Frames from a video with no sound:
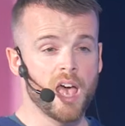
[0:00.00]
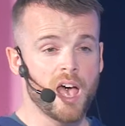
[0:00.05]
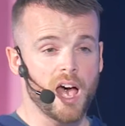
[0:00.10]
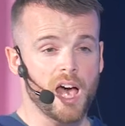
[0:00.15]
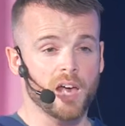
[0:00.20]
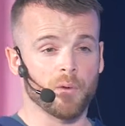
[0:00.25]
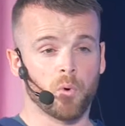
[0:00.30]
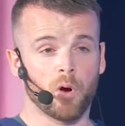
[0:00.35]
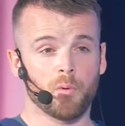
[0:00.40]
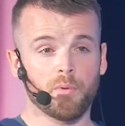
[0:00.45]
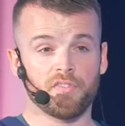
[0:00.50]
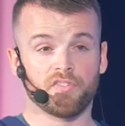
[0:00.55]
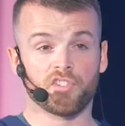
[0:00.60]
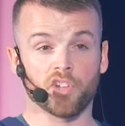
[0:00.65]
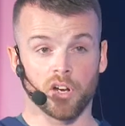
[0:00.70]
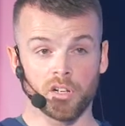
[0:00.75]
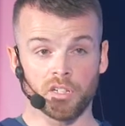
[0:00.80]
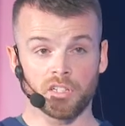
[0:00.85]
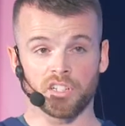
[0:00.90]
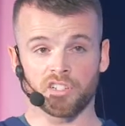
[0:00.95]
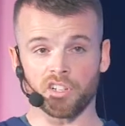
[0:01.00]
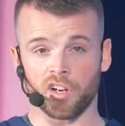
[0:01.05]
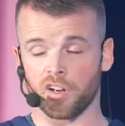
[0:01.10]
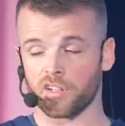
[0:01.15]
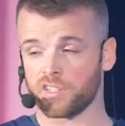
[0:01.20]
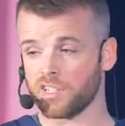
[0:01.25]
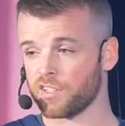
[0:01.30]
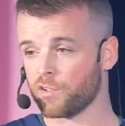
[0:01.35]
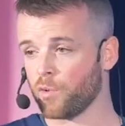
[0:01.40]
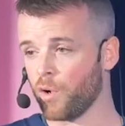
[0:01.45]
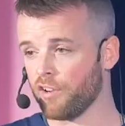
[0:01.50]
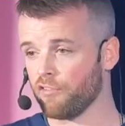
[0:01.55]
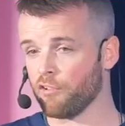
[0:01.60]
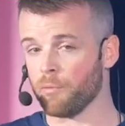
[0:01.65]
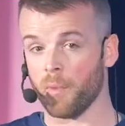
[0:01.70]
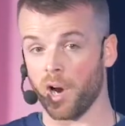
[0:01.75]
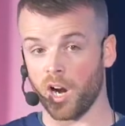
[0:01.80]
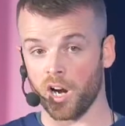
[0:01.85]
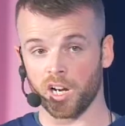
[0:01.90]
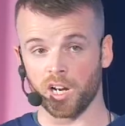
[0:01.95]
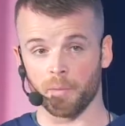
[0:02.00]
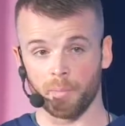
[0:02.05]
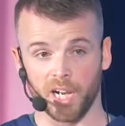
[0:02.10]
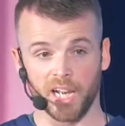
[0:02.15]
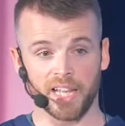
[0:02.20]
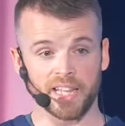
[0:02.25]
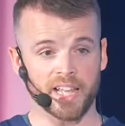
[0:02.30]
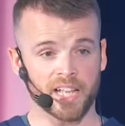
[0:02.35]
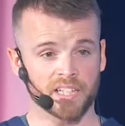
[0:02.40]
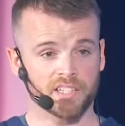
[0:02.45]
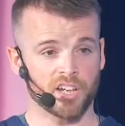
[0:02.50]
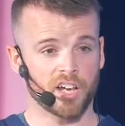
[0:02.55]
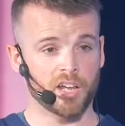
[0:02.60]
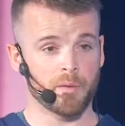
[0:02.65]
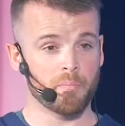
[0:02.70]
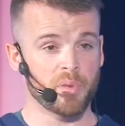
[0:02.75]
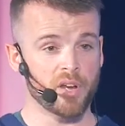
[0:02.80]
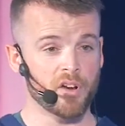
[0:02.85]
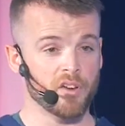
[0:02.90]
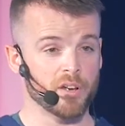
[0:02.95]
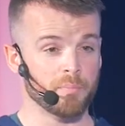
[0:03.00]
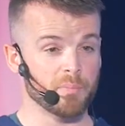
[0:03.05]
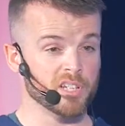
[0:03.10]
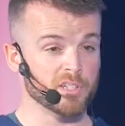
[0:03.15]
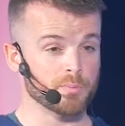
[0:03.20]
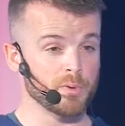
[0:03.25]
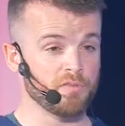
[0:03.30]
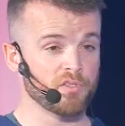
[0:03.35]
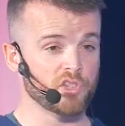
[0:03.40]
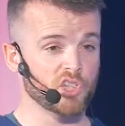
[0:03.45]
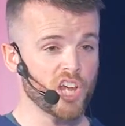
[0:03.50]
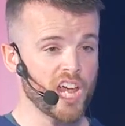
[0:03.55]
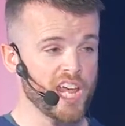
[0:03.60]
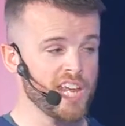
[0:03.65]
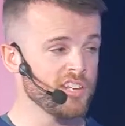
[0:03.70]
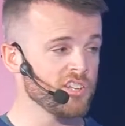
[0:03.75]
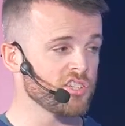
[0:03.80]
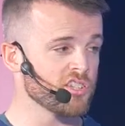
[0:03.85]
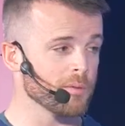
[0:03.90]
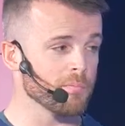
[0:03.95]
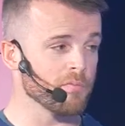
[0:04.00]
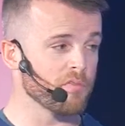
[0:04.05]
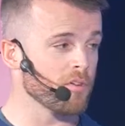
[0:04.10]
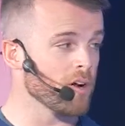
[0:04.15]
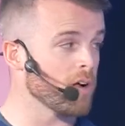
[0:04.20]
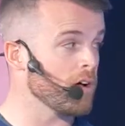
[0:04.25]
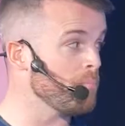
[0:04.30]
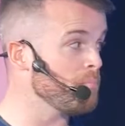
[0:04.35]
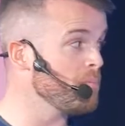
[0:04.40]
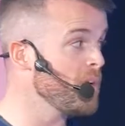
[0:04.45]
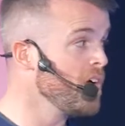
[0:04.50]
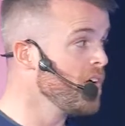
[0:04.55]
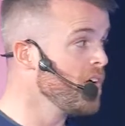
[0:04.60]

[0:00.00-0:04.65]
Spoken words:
And what we've done to dogs is quite remarkable in that time period because we've changed them from